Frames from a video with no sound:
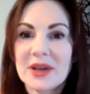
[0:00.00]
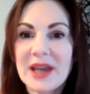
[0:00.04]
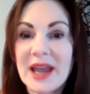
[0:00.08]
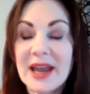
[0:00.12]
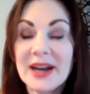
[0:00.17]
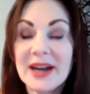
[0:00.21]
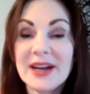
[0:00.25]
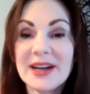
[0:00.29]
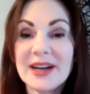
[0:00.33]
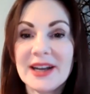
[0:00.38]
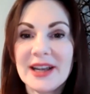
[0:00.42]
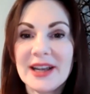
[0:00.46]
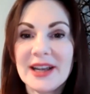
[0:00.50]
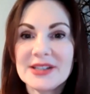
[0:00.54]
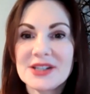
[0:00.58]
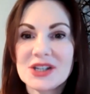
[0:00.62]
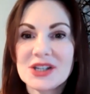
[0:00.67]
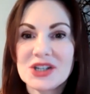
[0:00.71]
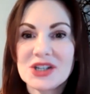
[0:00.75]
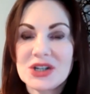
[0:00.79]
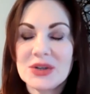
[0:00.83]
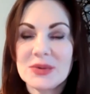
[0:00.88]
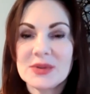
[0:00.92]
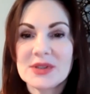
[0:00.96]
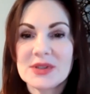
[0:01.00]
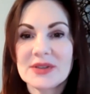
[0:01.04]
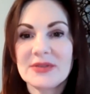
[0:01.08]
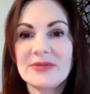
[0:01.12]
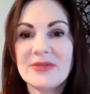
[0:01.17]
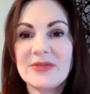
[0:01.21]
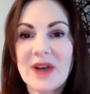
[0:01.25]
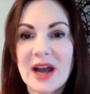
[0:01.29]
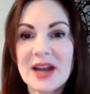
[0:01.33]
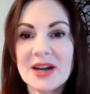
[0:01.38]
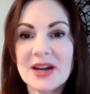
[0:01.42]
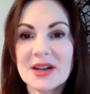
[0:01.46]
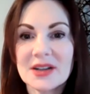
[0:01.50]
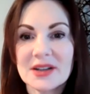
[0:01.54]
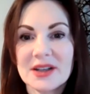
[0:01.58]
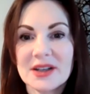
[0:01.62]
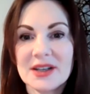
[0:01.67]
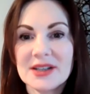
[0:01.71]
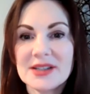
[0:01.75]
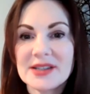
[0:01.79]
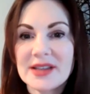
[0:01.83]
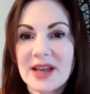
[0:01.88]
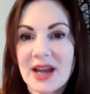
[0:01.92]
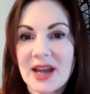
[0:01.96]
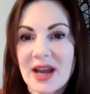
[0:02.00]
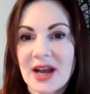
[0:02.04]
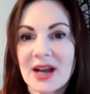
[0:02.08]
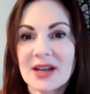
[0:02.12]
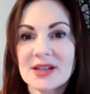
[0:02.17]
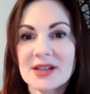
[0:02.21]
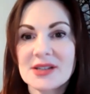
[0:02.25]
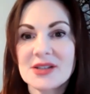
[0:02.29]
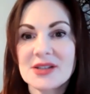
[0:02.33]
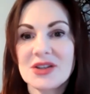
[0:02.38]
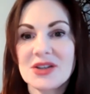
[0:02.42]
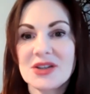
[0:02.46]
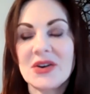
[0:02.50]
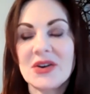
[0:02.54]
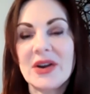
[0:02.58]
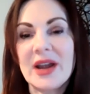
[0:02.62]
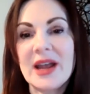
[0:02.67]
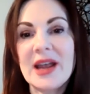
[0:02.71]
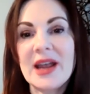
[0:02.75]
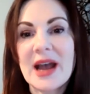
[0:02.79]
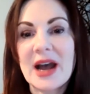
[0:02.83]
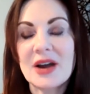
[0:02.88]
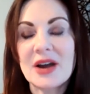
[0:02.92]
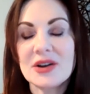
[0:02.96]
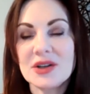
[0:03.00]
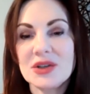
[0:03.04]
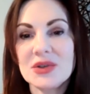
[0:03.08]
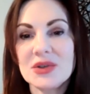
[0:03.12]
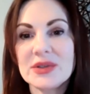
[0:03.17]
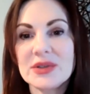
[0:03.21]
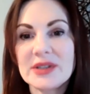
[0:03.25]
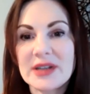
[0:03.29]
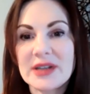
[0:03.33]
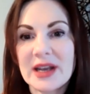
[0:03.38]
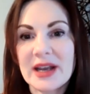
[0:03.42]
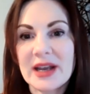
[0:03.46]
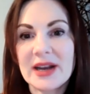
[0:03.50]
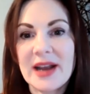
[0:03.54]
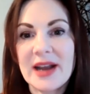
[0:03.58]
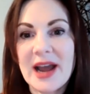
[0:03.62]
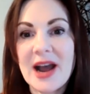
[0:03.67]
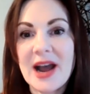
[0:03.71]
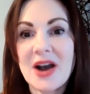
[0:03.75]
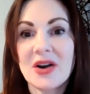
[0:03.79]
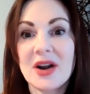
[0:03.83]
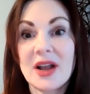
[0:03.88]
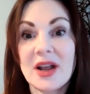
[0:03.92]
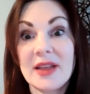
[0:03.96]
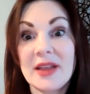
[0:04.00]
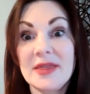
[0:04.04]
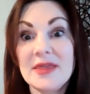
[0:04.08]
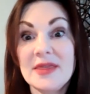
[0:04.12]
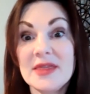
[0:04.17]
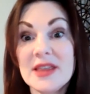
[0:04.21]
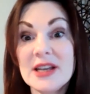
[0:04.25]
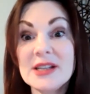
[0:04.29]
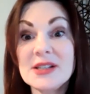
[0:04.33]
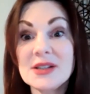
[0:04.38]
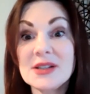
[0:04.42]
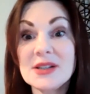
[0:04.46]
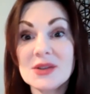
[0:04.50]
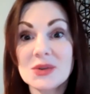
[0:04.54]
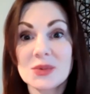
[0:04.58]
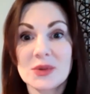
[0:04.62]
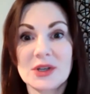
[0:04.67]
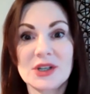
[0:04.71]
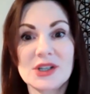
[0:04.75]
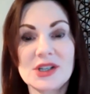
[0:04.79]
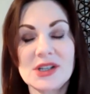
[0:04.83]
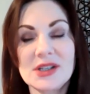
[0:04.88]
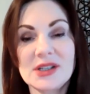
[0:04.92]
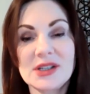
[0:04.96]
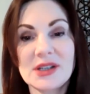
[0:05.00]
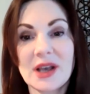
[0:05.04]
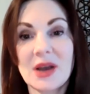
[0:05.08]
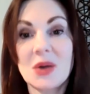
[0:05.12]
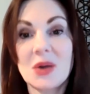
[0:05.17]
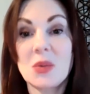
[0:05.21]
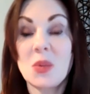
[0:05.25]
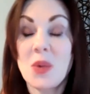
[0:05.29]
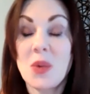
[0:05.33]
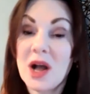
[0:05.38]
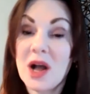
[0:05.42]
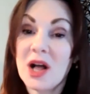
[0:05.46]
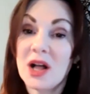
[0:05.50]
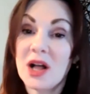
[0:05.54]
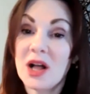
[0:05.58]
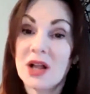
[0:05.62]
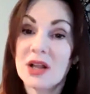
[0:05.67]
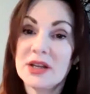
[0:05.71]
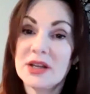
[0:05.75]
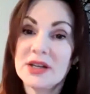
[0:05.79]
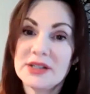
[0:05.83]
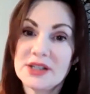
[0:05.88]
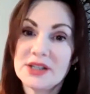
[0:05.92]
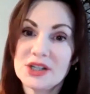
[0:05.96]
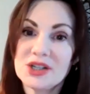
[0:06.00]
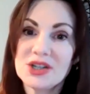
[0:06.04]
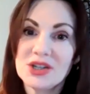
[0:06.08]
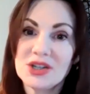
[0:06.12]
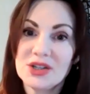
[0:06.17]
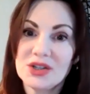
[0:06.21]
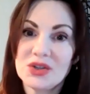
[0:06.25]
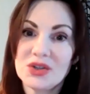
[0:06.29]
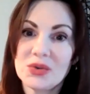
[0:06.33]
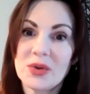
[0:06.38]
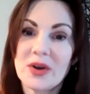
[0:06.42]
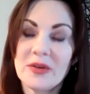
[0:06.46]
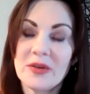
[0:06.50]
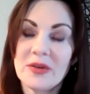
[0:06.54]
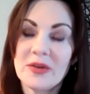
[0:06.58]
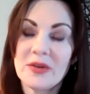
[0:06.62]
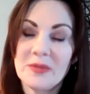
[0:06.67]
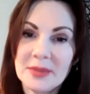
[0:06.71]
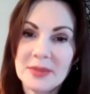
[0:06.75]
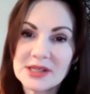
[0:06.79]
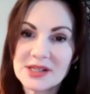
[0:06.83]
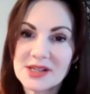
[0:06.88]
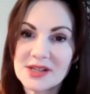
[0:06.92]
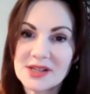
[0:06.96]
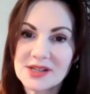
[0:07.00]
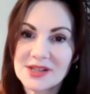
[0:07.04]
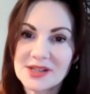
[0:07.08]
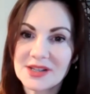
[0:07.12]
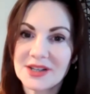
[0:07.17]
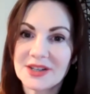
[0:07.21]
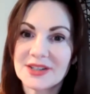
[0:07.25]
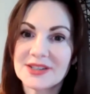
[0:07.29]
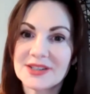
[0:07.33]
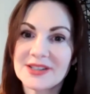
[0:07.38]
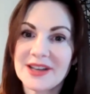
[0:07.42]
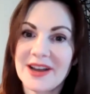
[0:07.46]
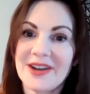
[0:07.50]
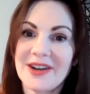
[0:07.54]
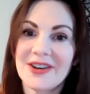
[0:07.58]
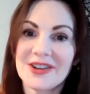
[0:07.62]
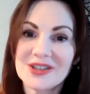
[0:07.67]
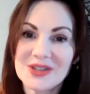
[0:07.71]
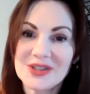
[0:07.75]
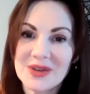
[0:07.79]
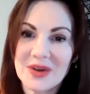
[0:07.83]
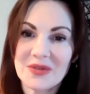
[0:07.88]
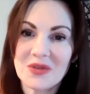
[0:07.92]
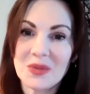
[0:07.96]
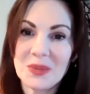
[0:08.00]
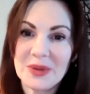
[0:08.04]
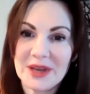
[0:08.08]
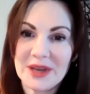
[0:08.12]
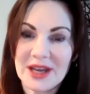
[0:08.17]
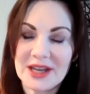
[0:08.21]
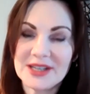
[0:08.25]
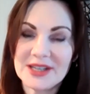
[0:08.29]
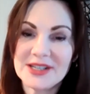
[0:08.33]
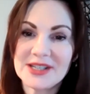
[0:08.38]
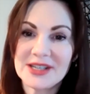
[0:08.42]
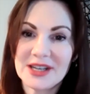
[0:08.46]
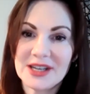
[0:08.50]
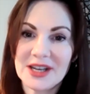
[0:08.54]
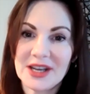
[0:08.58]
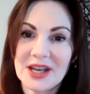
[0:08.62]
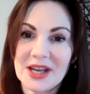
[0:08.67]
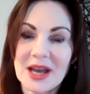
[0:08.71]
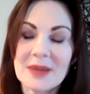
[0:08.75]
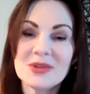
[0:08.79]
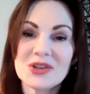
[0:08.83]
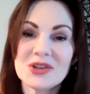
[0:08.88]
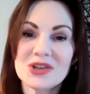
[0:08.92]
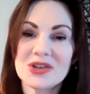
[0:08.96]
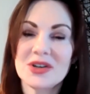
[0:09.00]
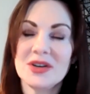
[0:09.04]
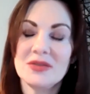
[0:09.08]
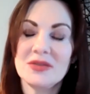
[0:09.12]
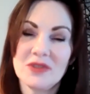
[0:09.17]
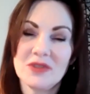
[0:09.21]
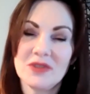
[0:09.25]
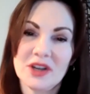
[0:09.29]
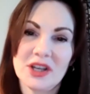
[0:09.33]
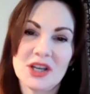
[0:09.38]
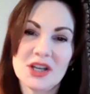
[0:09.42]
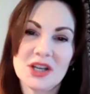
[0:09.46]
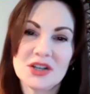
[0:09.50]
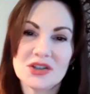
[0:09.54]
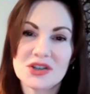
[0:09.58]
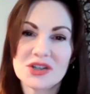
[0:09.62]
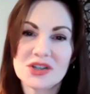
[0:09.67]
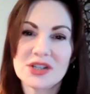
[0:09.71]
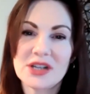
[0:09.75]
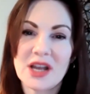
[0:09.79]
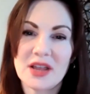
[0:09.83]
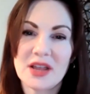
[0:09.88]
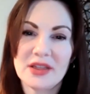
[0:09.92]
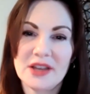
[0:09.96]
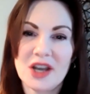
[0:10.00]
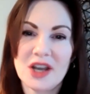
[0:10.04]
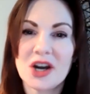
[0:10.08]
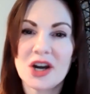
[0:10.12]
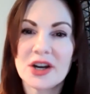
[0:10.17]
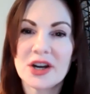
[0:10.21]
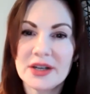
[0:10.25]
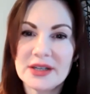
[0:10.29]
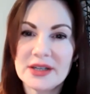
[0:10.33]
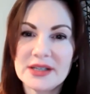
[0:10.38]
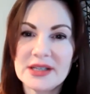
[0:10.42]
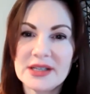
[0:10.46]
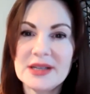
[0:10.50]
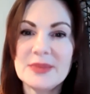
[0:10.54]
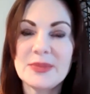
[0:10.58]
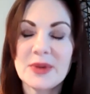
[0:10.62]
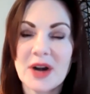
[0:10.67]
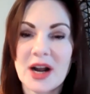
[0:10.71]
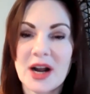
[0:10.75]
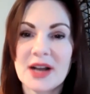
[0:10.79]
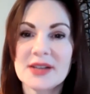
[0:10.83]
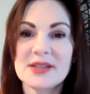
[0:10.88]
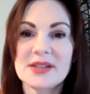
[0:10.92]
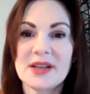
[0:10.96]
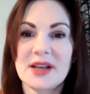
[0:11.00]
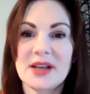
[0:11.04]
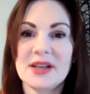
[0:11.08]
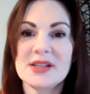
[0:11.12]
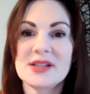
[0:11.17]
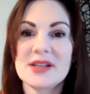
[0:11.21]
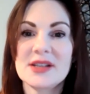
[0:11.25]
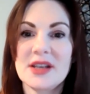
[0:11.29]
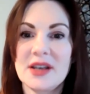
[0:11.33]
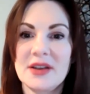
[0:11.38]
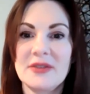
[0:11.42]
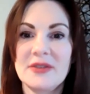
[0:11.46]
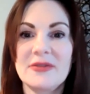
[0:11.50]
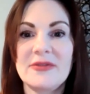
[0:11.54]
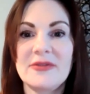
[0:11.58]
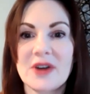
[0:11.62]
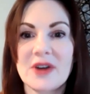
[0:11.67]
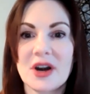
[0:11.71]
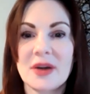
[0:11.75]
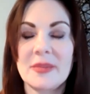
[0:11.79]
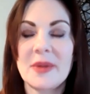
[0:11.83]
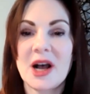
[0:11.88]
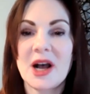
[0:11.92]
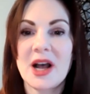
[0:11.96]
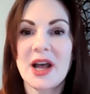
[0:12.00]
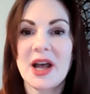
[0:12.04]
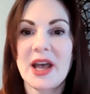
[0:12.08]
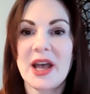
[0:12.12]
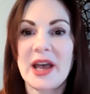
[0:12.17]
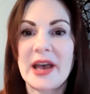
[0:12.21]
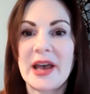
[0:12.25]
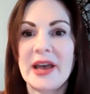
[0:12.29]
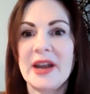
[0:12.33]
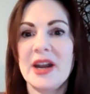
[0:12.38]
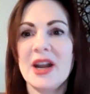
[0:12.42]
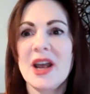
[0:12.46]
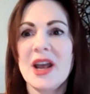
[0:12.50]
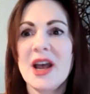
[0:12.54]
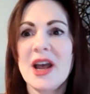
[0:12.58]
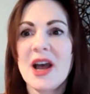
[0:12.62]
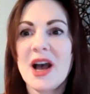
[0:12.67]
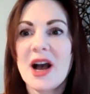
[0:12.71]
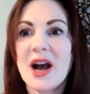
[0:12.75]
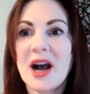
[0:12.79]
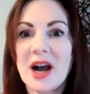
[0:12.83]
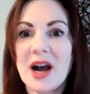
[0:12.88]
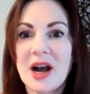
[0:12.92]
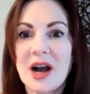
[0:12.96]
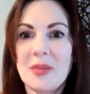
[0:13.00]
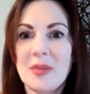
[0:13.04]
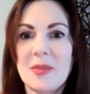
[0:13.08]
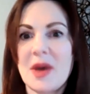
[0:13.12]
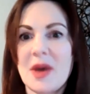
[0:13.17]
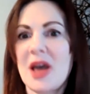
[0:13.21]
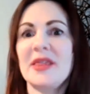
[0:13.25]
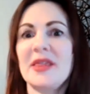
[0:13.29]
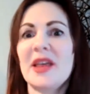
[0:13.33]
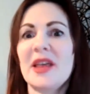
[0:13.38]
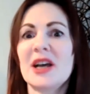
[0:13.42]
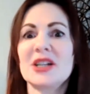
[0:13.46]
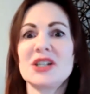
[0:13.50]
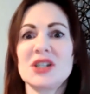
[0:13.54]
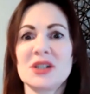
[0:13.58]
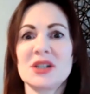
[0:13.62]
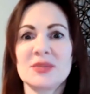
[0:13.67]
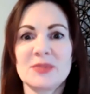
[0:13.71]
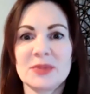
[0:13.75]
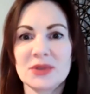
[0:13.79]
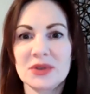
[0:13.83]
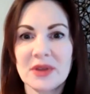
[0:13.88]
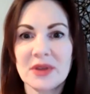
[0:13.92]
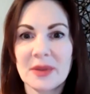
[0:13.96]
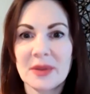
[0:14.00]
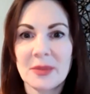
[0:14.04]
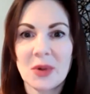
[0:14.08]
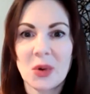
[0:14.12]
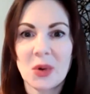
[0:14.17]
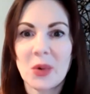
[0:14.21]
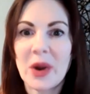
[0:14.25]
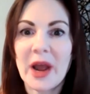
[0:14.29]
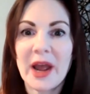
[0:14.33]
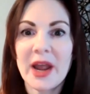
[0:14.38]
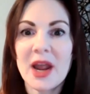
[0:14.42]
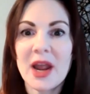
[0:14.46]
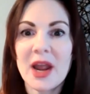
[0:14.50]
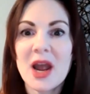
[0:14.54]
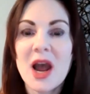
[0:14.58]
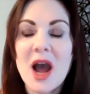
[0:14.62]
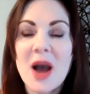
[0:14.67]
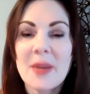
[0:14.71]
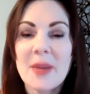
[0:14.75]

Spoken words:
candidates and she was a finalist, they asked, hey, how do you stand out? And this is where she said, well, in addition to all of my business skills, I also have a PhD in chemistry and really understand the R&D process in pharma. And that just blew them away.